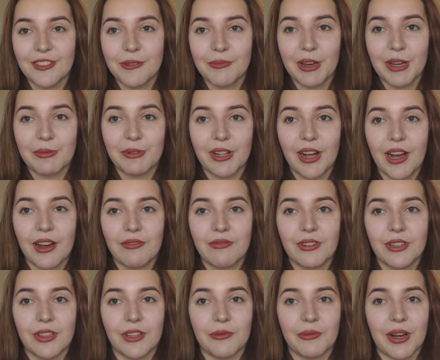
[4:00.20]
the Bible app
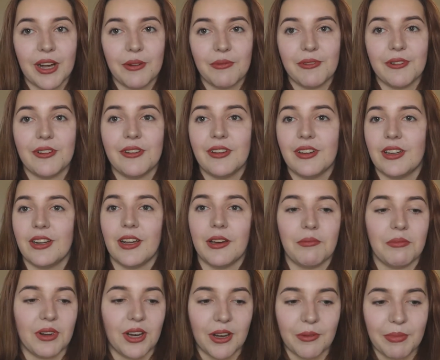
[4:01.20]
for their Bible, and
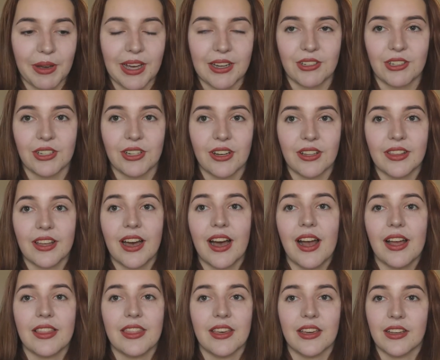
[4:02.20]
I'm not bashing on that.
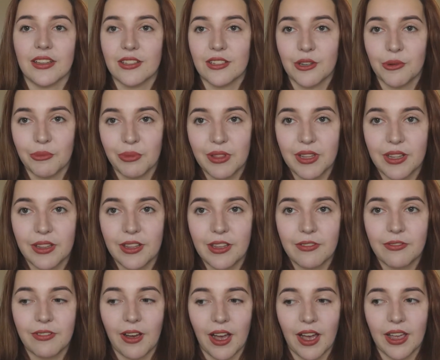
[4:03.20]
I think it's completely
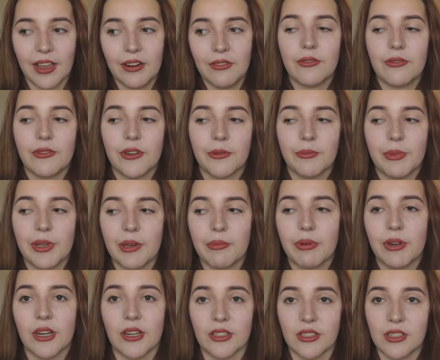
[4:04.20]
fine. For me
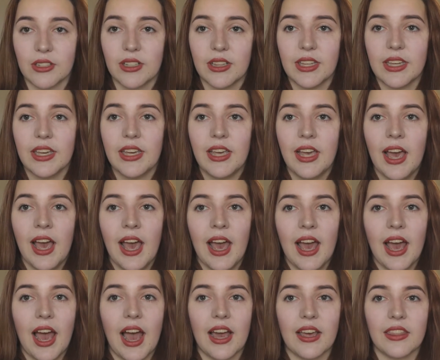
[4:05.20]
personally,
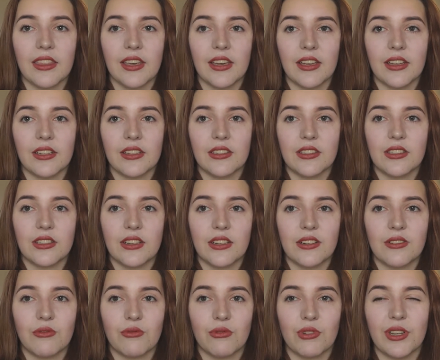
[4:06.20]
I think it's
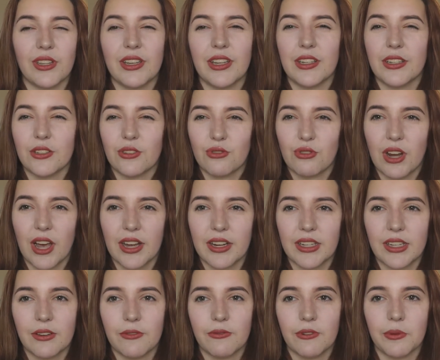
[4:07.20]
really
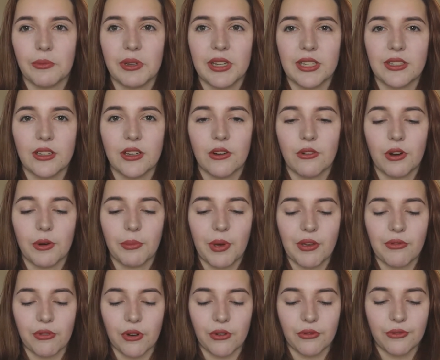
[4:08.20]
distracting for me to go on my
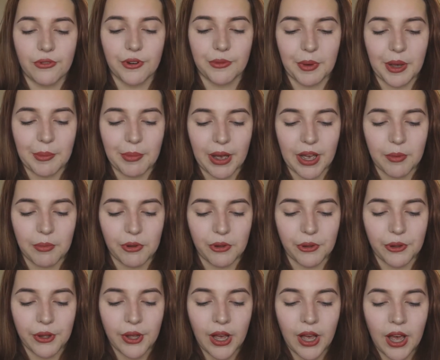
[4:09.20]
phone for my
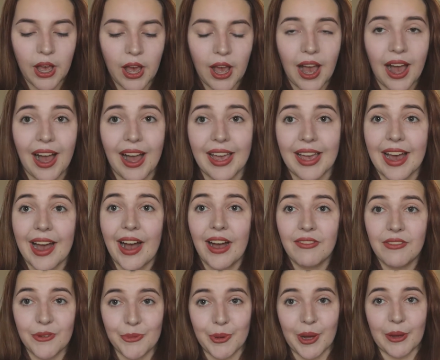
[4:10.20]
Bible. I
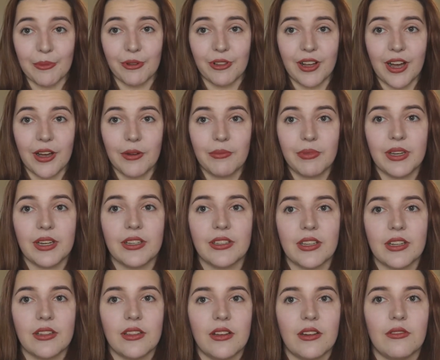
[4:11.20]
have the Bible app because
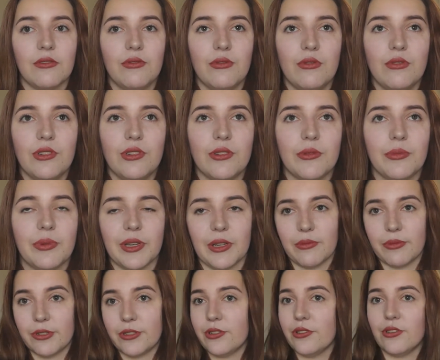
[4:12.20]
I love to be
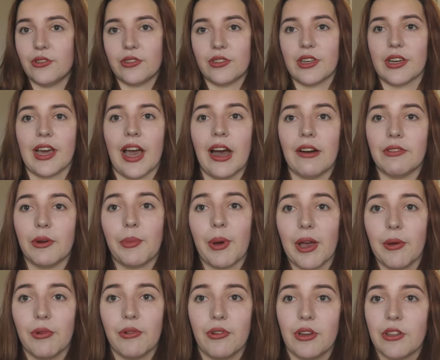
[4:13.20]
able to just like have a
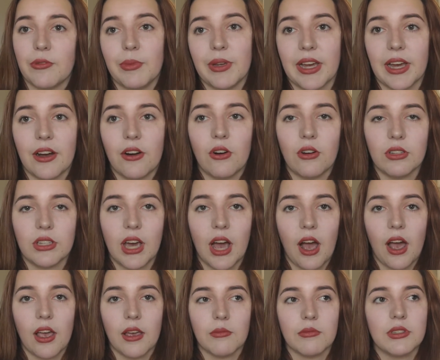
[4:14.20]
Bible with me at all
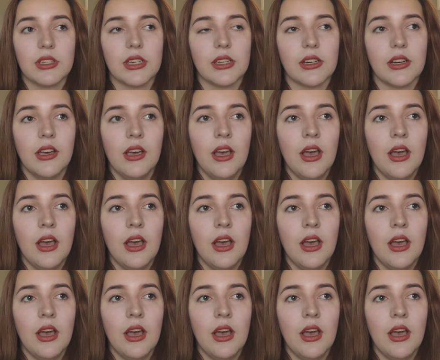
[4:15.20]
times, and